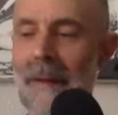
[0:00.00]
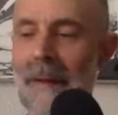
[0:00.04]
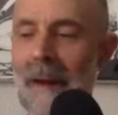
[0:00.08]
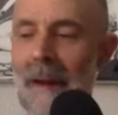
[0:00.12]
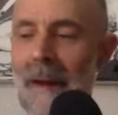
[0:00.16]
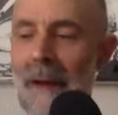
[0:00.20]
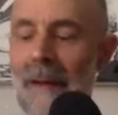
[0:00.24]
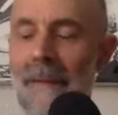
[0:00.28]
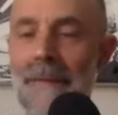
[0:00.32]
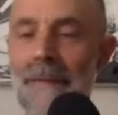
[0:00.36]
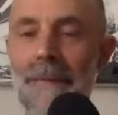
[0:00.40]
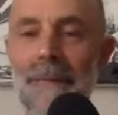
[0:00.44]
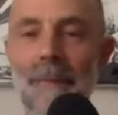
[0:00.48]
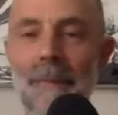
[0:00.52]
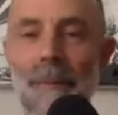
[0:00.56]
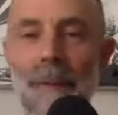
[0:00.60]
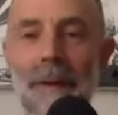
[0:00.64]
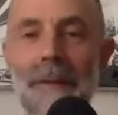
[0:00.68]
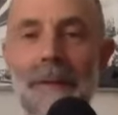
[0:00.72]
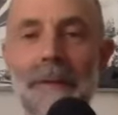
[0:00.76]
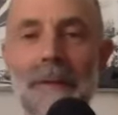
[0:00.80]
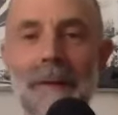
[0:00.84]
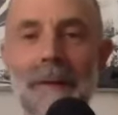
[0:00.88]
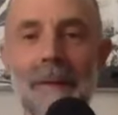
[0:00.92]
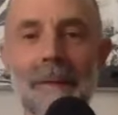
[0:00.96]
I
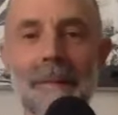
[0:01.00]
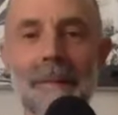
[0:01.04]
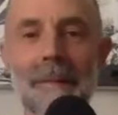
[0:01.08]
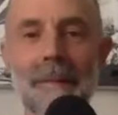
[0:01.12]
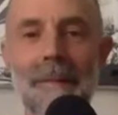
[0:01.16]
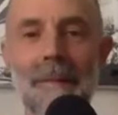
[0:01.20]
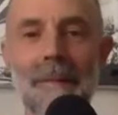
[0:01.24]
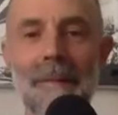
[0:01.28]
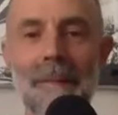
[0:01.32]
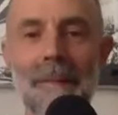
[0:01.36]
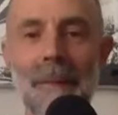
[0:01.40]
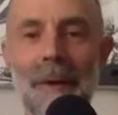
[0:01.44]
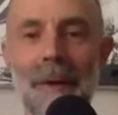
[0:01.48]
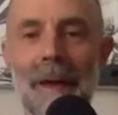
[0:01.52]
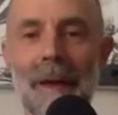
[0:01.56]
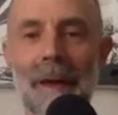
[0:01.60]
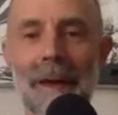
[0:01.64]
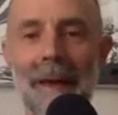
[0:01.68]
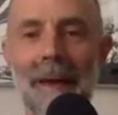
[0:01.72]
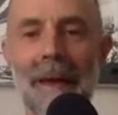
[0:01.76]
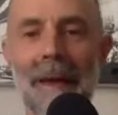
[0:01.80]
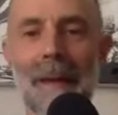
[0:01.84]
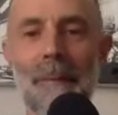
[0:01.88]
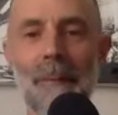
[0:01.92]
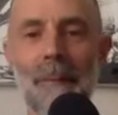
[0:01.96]

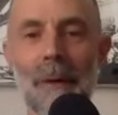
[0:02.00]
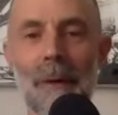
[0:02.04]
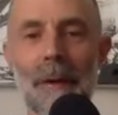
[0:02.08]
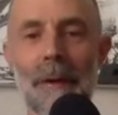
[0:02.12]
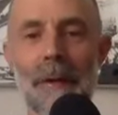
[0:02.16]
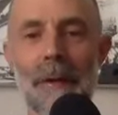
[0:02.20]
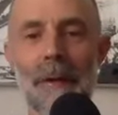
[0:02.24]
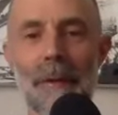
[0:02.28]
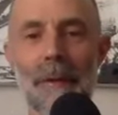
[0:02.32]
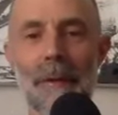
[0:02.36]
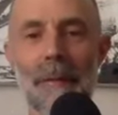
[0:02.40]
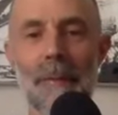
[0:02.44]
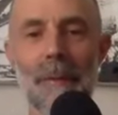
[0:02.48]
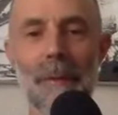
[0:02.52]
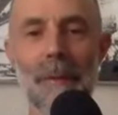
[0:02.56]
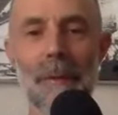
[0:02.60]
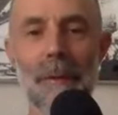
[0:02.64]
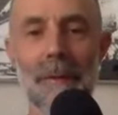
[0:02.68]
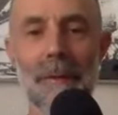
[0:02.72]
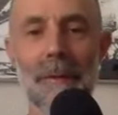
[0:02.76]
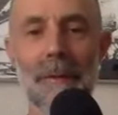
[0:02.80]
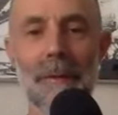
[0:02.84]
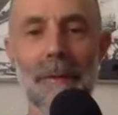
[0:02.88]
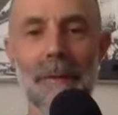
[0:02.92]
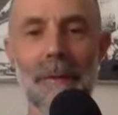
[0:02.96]
am working on a
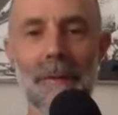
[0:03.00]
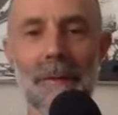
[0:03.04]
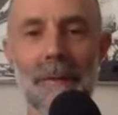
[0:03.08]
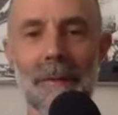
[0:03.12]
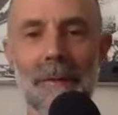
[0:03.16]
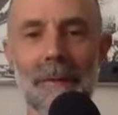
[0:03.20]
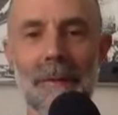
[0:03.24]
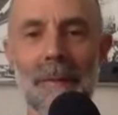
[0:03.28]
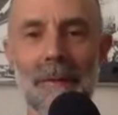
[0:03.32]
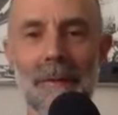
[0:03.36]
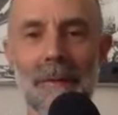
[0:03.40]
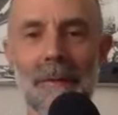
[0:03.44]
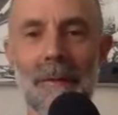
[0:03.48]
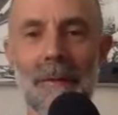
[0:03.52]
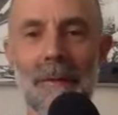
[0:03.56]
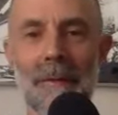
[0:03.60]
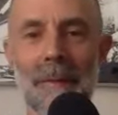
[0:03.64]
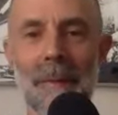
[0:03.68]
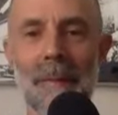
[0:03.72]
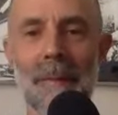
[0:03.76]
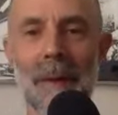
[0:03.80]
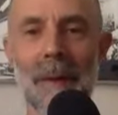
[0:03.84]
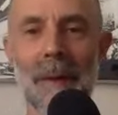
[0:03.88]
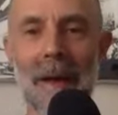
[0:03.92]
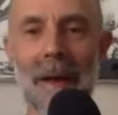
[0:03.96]
book that's sort of
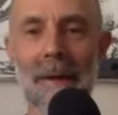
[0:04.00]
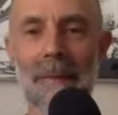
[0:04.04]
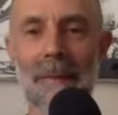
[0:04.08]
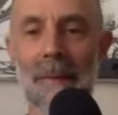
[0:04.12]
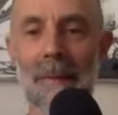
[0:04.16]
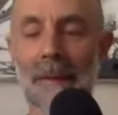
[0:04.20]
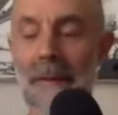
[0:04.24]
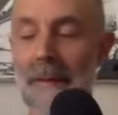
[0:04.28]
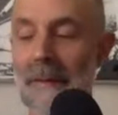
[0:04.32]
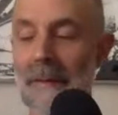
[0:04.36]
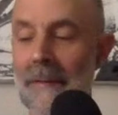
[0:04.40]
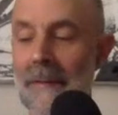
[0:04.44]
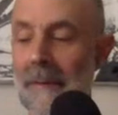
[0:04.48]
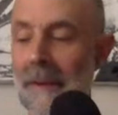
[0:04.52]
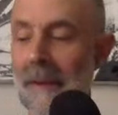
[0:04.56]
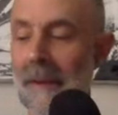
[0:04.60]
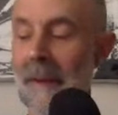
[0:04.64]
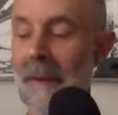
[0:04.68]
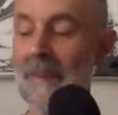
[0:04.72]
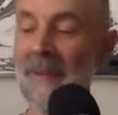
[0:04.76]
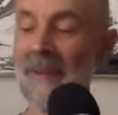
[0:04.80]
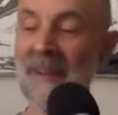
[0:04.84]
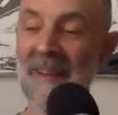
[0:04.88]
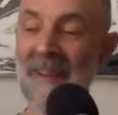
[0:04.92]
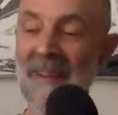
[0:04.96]
about this, and
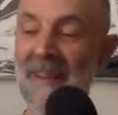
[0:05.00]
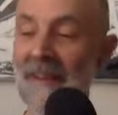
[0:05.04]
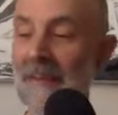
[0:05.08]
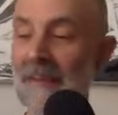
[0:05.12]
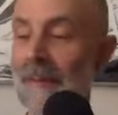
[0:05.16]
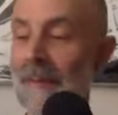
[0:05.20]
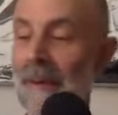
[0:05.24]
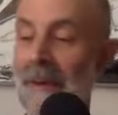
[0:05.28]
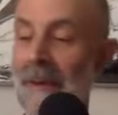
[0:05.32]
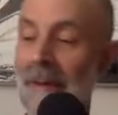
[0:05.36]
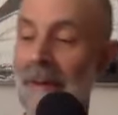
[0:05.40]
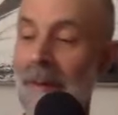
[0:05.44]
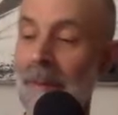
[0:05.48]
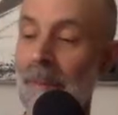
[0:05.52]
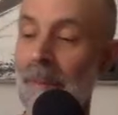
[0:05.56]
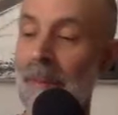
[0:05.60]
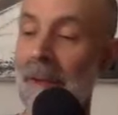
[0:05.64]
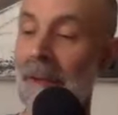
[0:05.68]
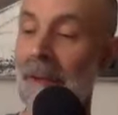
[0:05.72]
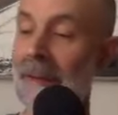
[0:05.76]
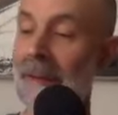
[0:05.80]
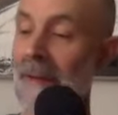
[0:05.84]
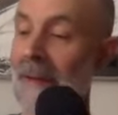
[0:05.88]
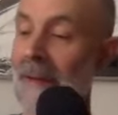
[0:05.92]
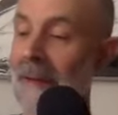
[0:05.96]
I'm going to just read you a
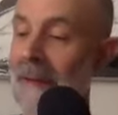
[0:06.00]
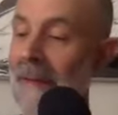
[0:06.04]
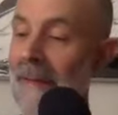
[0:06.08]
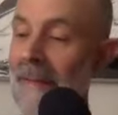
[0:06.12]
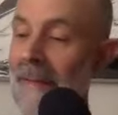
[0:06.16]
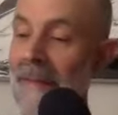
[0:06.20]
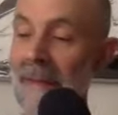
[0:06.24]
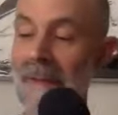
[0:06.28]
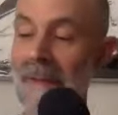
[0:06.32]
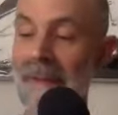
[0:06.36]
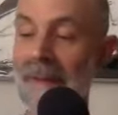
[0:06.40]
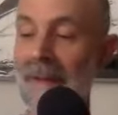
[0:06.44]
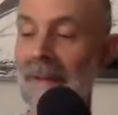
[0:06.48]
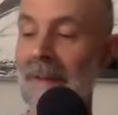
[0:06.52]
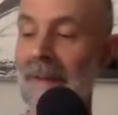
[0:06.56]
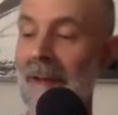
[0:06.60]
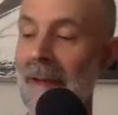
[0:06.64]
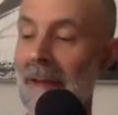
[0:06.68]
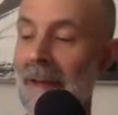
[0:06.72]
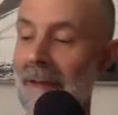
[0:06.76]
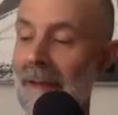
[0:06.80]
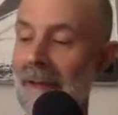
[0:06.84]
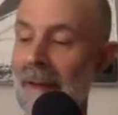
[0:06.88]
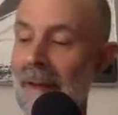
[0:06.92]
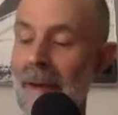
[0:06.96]
bit. This is
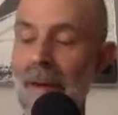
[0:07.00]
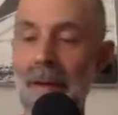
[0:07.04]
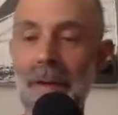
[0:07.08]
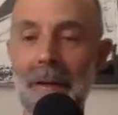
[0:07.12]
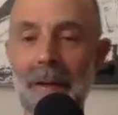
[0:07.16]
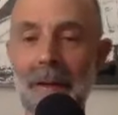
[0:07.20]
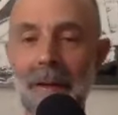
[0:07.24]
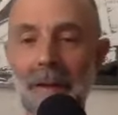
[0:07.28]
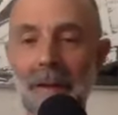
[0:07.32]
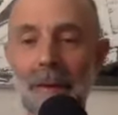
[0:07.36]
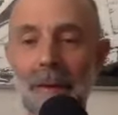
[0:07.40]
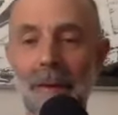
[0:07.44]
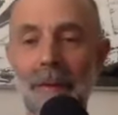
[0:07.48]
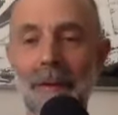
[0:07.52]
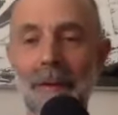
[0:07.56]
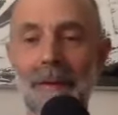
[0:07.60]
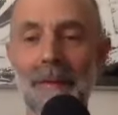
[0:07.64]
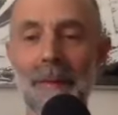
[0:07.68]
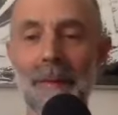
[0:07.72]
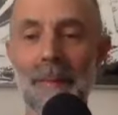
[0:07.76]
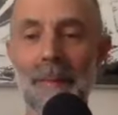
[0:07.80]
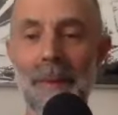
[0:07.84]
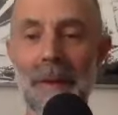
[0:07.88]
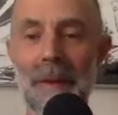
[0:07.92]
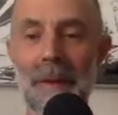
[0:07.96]
like early on in
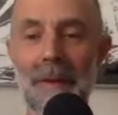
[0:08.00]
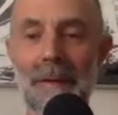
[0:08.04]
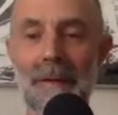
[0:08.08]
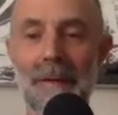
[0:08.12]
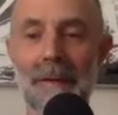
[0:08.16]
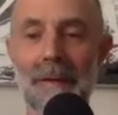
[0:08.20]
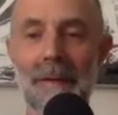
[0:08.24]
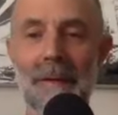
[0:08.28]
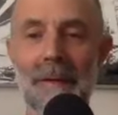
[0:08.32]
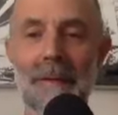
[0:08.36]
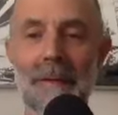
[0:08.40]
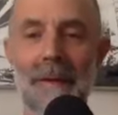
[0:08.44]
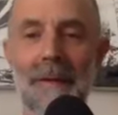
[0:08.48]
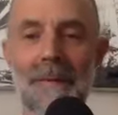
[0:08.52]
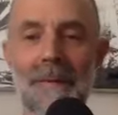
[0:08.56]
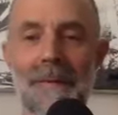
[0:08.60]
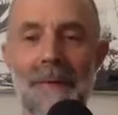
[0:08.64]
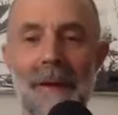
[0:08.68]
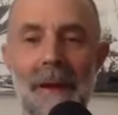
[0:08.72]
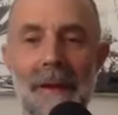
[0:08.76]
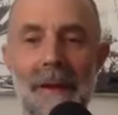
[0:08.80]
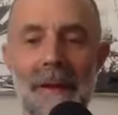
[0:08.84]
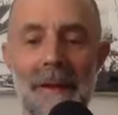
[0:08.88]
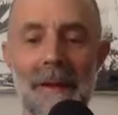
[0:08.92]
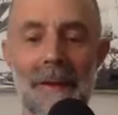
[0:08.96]
the bit that
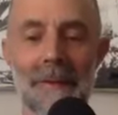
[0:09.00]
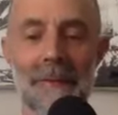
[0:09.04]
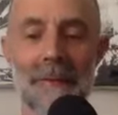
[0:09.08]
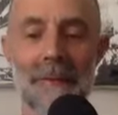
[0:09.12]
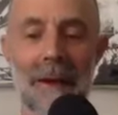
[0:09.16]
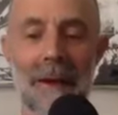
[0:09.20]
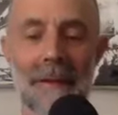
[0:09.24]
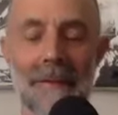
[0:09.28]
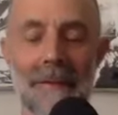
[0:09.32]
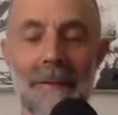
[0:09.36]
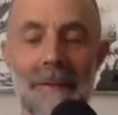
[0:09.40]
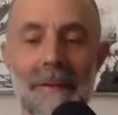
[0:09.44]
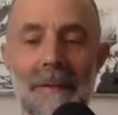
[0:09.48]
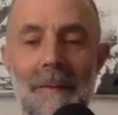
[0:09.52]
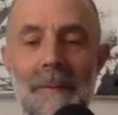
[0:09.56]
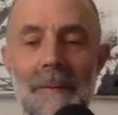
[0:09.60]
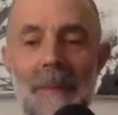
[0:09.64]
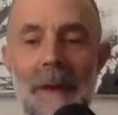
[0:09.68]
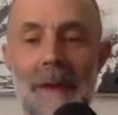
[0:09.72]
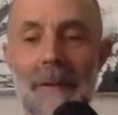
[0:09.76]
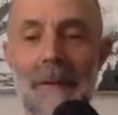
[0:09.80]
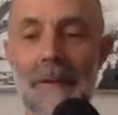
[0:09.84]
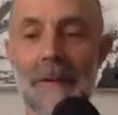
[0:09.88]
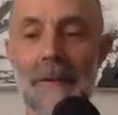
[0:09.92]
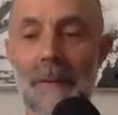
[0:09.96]
finally addresses the
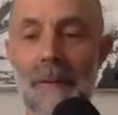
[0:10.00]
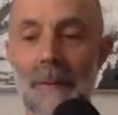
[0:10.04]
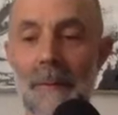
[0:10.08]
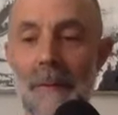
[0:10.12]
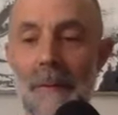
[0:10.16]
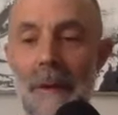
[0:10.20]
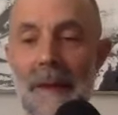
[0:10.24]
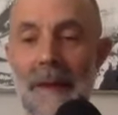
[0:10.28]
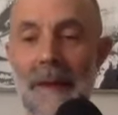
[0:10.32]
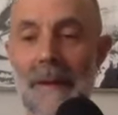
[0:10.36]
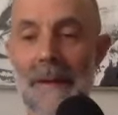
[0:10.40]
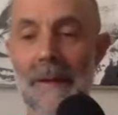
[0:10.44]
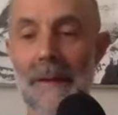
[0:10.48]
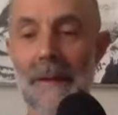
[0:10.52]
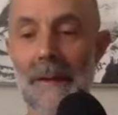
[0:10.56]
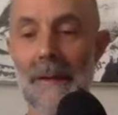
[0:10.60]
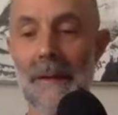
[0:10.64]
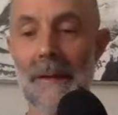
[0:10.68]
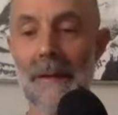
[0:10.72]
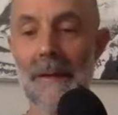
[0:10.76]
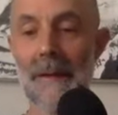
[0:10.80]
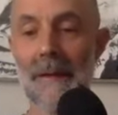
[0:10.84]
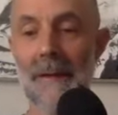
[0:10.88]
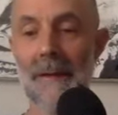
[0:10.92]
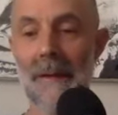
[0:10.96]
matter of
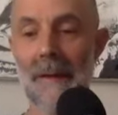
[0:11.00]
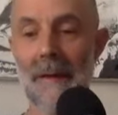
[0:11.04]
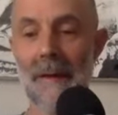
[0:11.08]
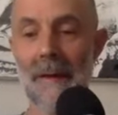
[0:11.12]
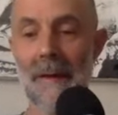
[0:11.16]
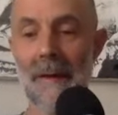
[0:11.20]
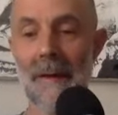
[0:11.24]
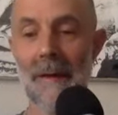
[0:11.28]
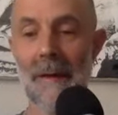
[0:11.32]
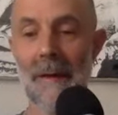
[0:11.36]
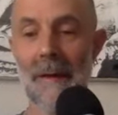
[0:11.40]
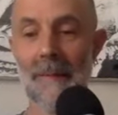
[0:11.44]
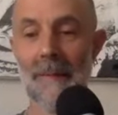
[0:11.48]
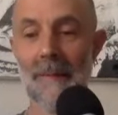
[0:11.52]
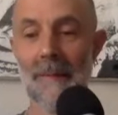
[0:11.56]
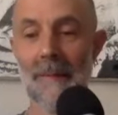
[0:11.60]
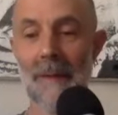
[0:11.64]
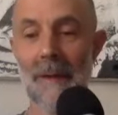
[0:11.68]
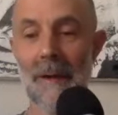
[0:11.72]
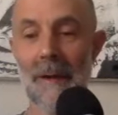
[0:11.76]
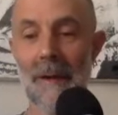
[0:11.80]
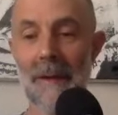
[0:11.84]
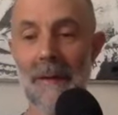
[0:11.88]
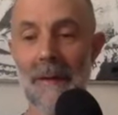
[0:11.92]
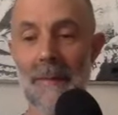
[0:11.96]
awakening. And I'm
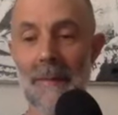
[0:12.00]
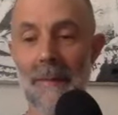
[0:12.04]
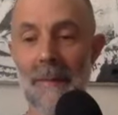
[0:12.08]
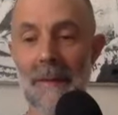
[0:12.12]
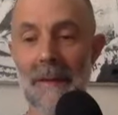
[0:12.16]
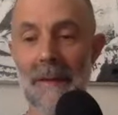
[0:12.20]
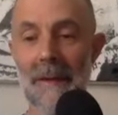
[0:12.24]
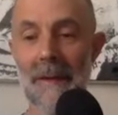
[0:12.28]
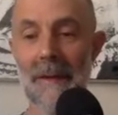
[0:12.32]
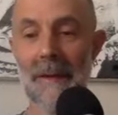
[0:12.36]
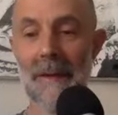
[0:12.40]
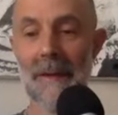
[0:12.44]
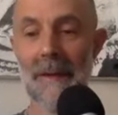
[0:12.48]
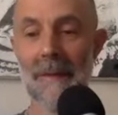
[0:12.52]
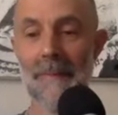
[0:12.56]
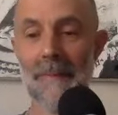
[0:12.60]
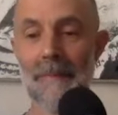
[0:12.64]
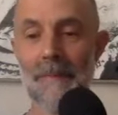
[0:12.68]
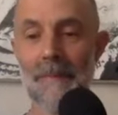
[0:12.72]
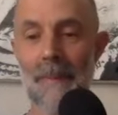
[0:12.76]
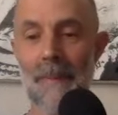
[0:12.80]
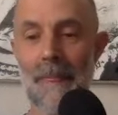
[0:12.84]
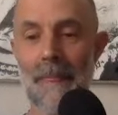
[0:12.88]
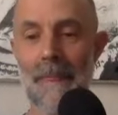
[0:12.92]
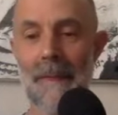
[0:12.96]
trying to be,
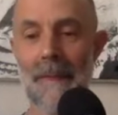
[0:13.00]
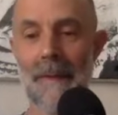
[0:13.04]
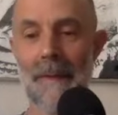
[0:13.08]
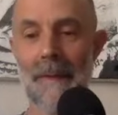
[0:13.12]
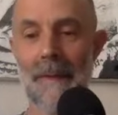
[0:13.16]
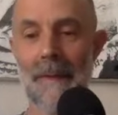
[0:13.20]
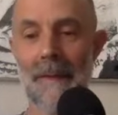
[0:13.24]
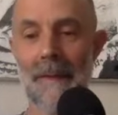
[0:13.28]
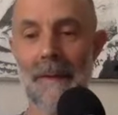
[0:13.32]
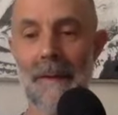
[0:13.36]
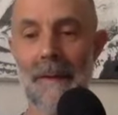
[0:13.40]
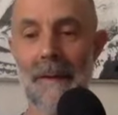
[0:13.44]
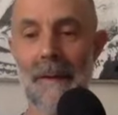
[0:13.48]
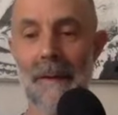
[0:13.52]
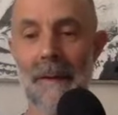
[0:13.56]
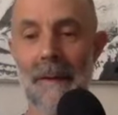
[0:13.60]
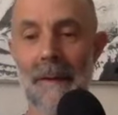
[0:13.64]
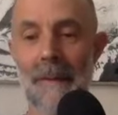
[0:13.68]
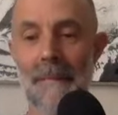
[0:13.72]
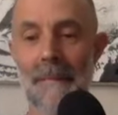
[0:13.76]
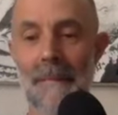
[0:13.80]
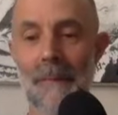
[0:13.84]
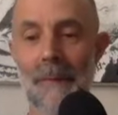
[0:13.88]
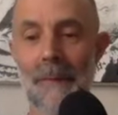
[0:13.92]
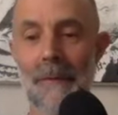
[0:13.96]

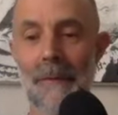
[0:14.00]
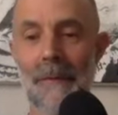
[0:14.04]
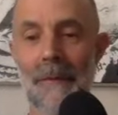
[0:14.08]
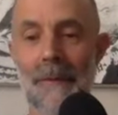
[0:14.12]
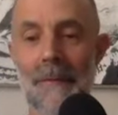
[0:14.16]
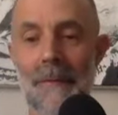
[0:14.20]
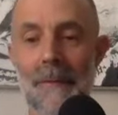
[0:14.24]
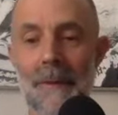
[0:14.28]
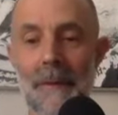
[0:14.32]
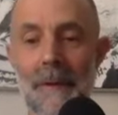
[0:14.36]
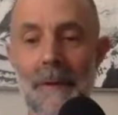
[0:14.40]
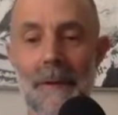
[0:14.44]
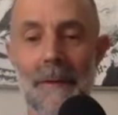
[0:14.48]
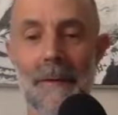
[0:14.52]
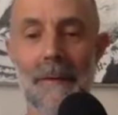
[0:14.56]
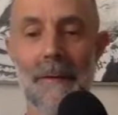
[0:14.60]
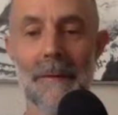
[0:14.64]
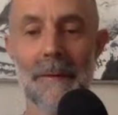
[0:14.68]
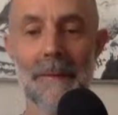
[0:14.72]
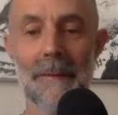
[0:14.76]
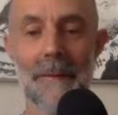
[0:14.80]
what's the word?